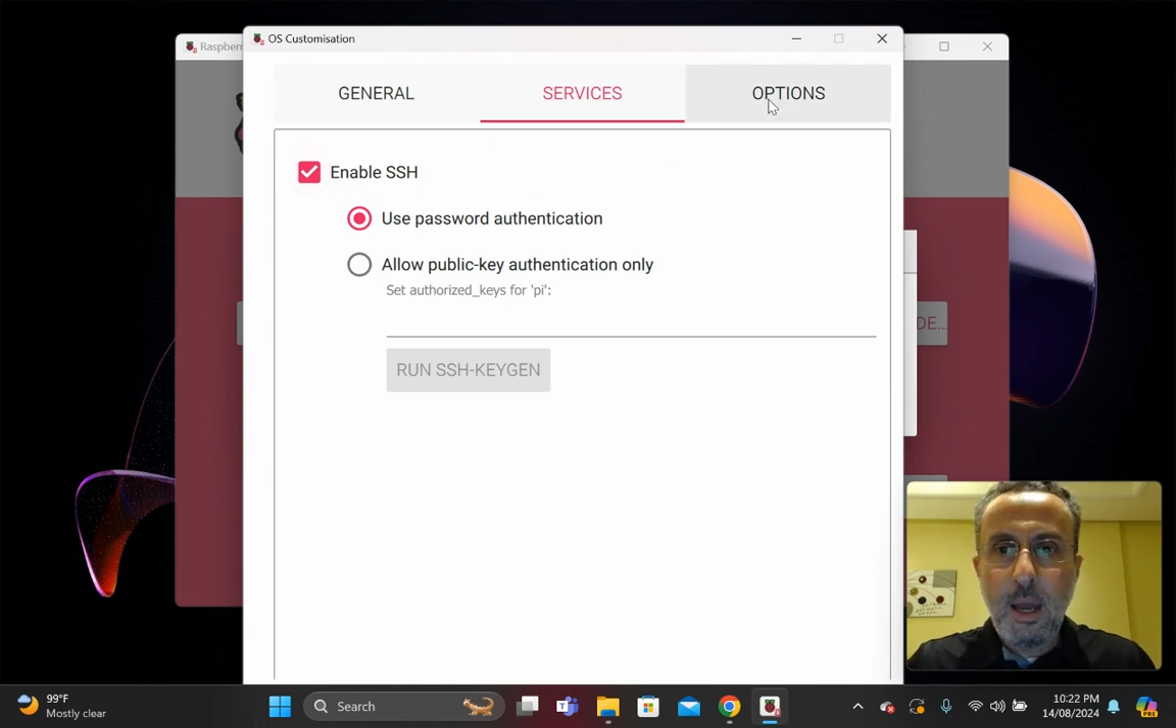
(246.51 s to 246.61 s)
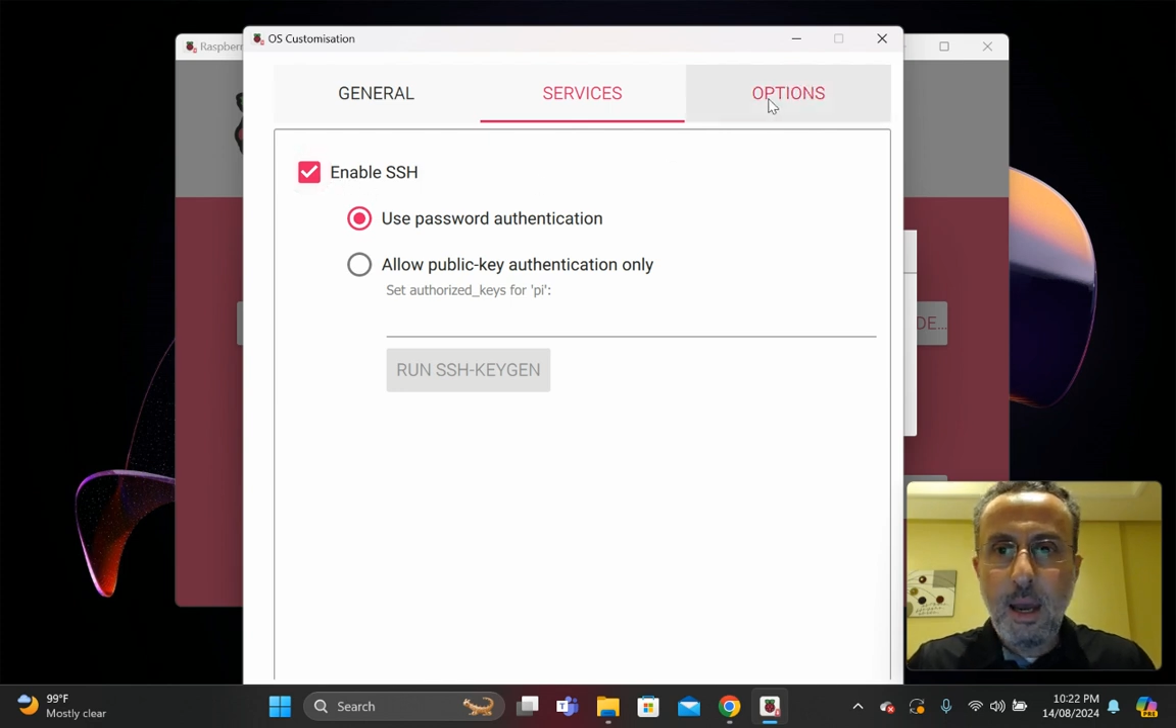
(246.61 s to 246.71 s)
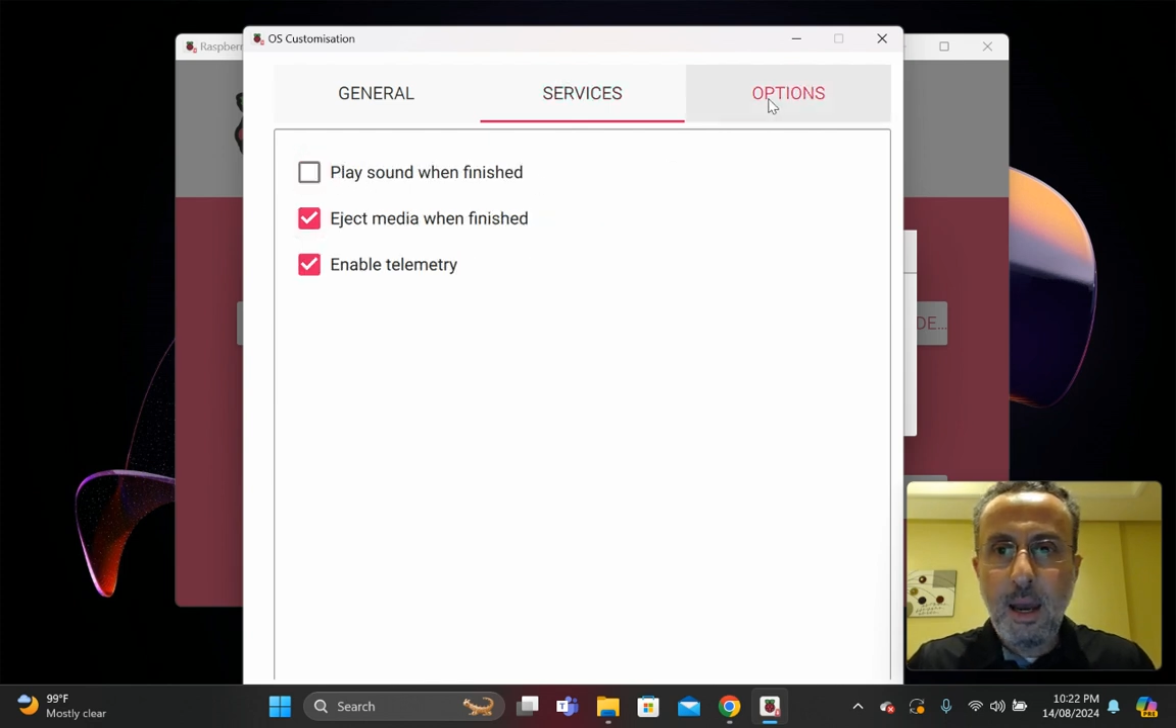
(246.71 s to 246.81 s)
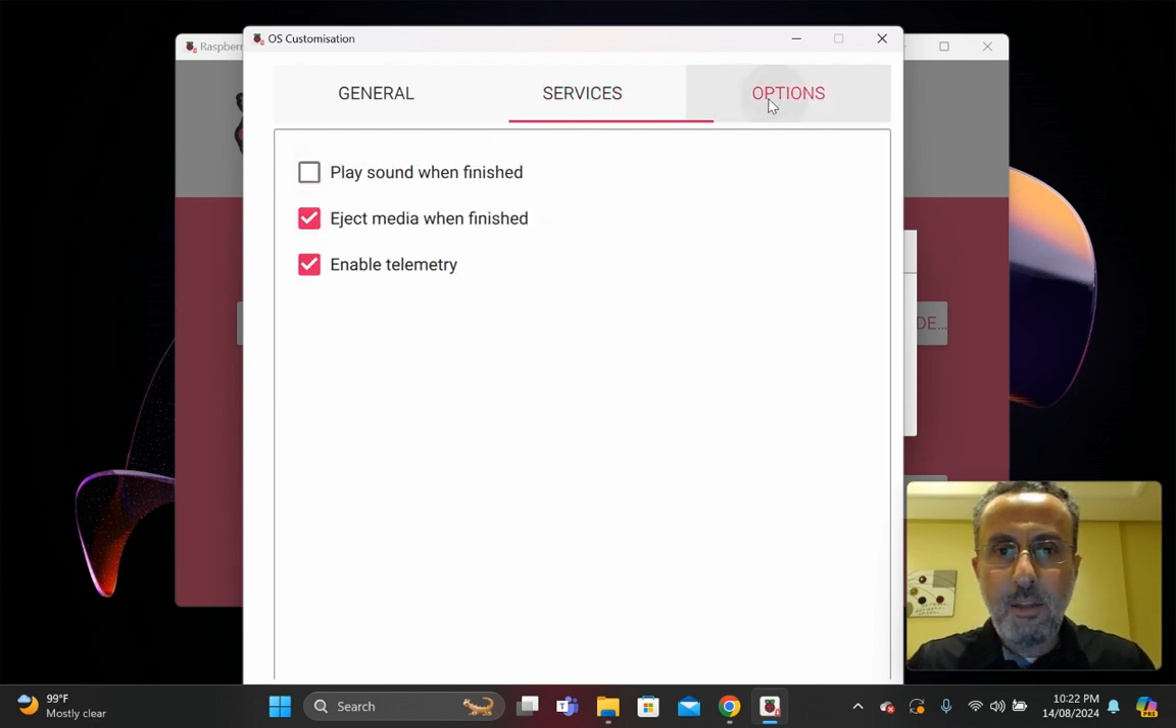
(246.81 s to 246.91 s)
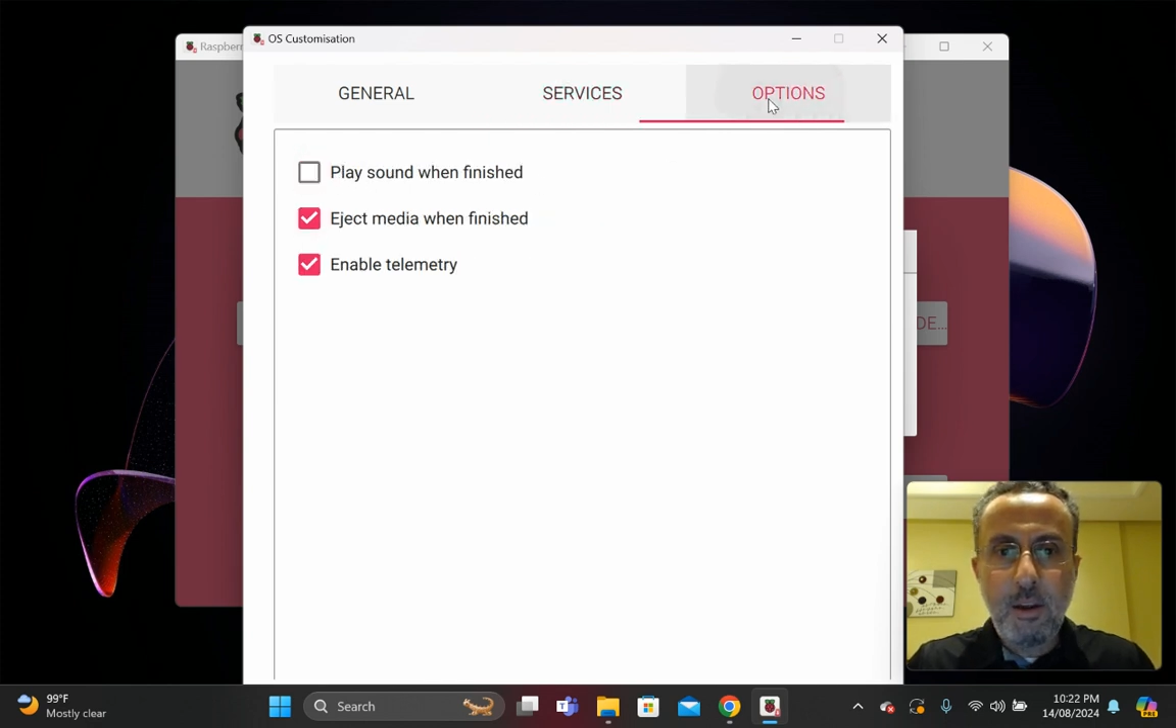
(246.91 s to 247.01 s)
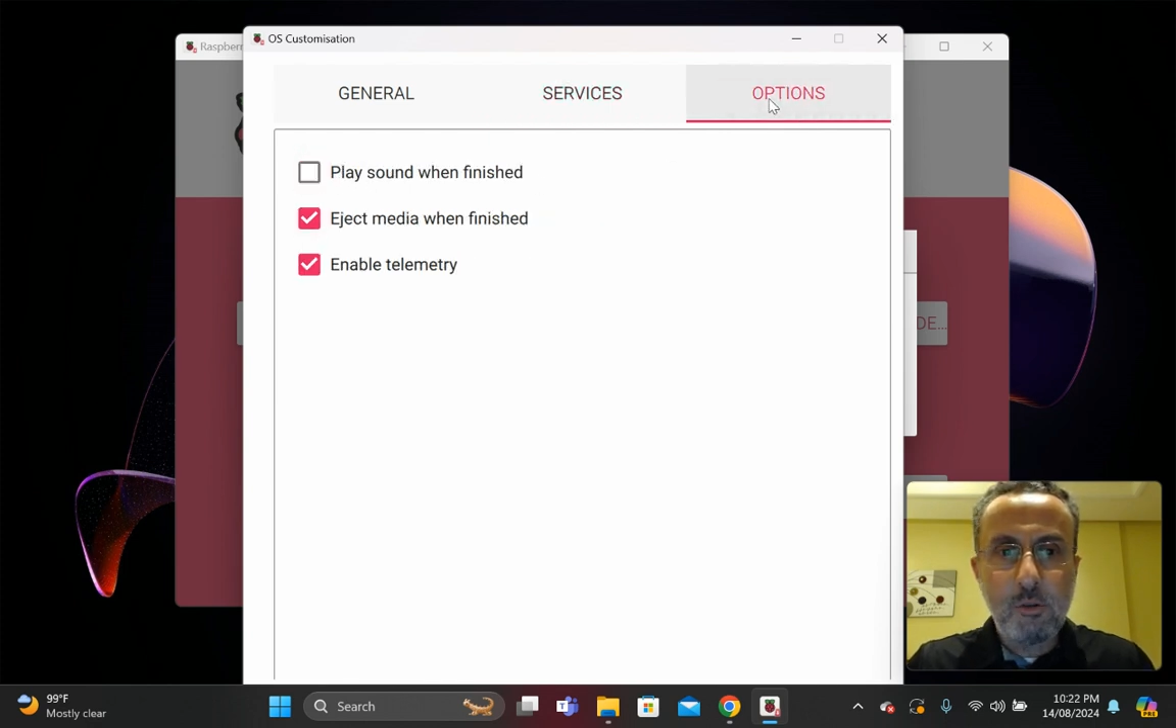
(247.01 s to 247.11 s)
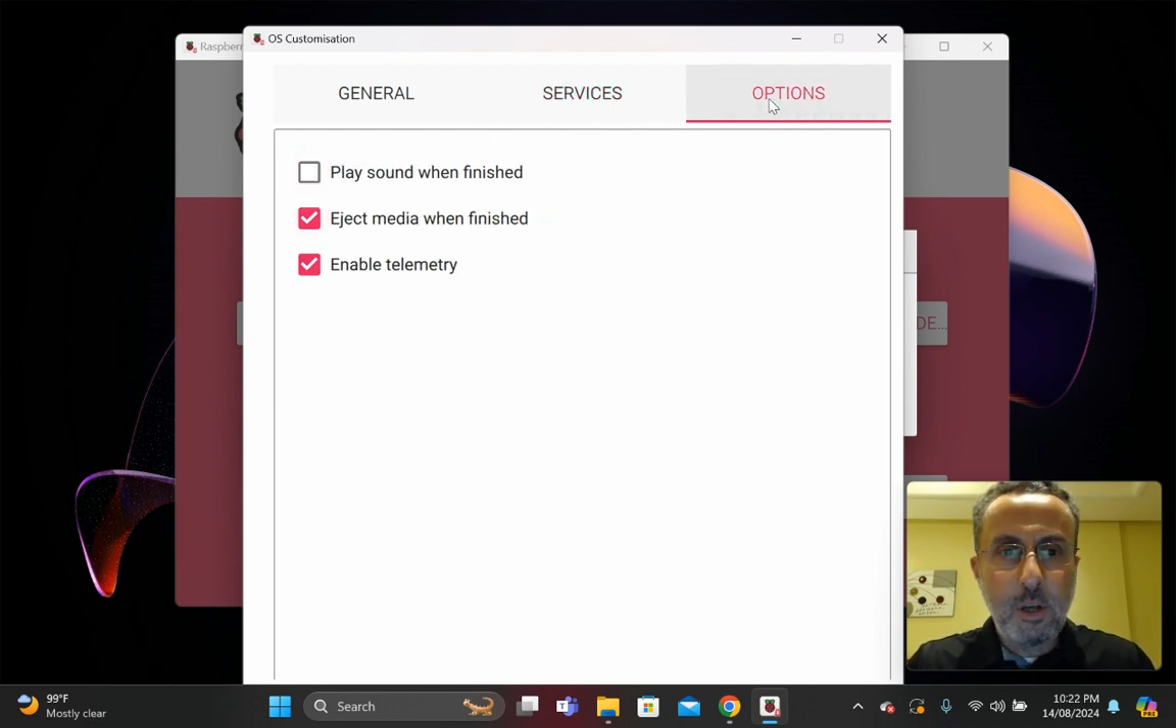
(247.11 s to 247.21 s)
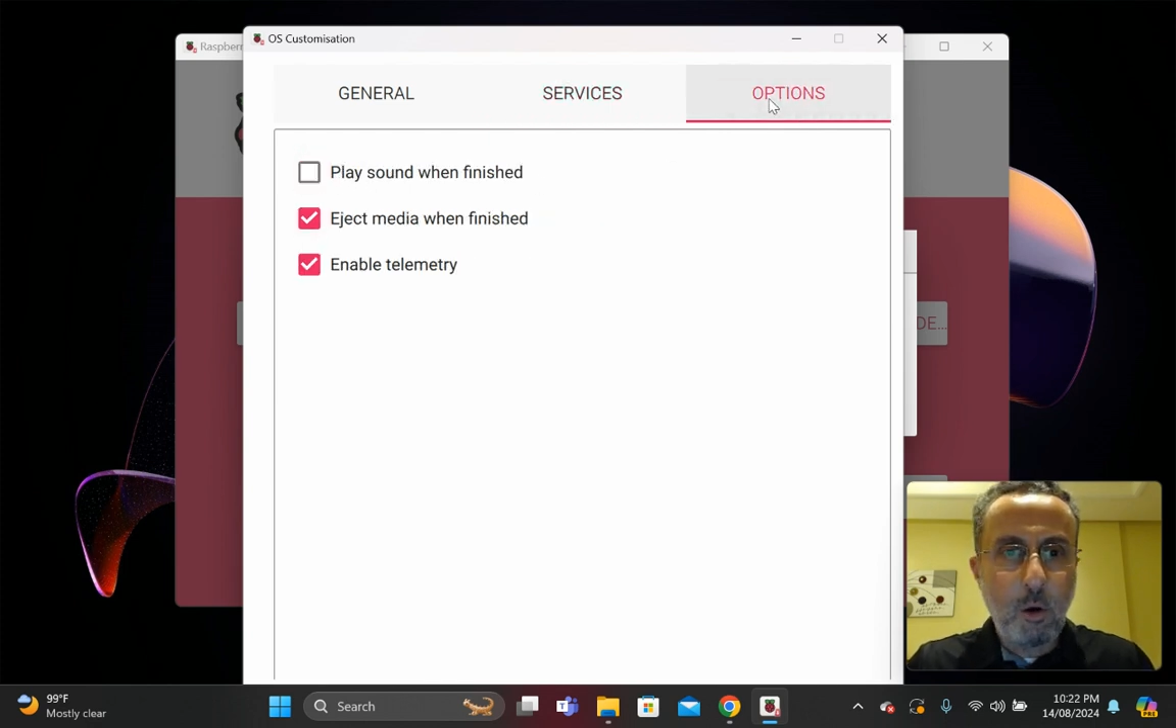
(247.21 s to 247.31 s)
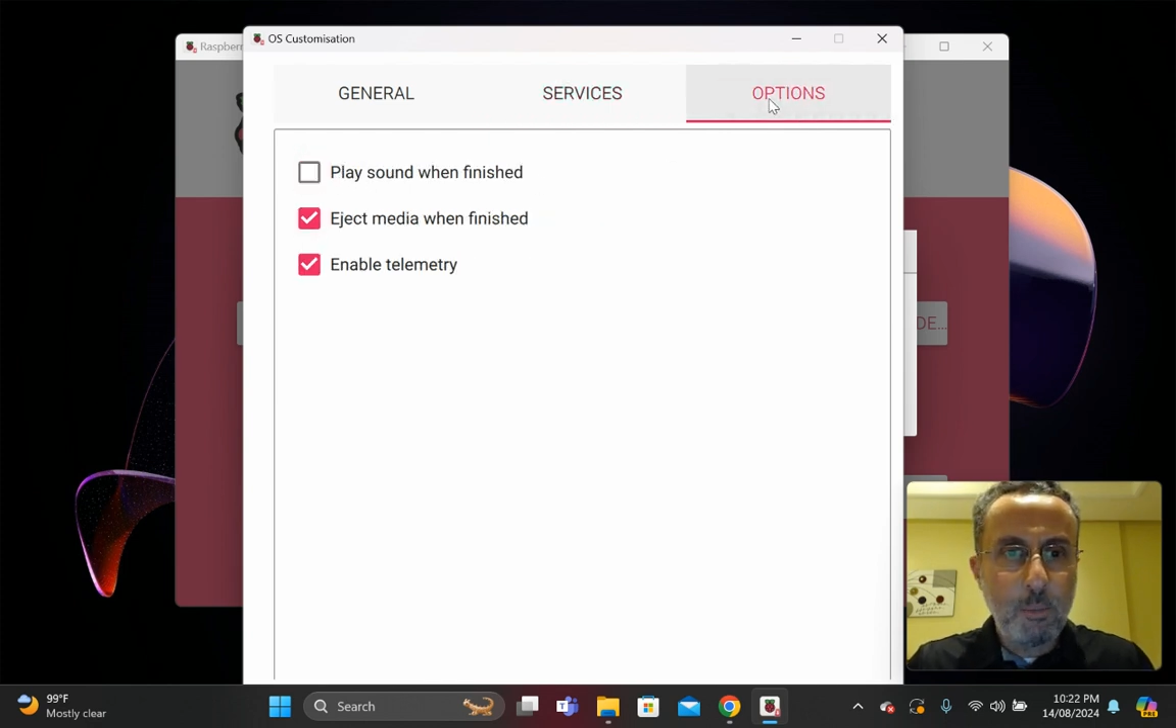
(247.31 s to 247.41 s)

and there is an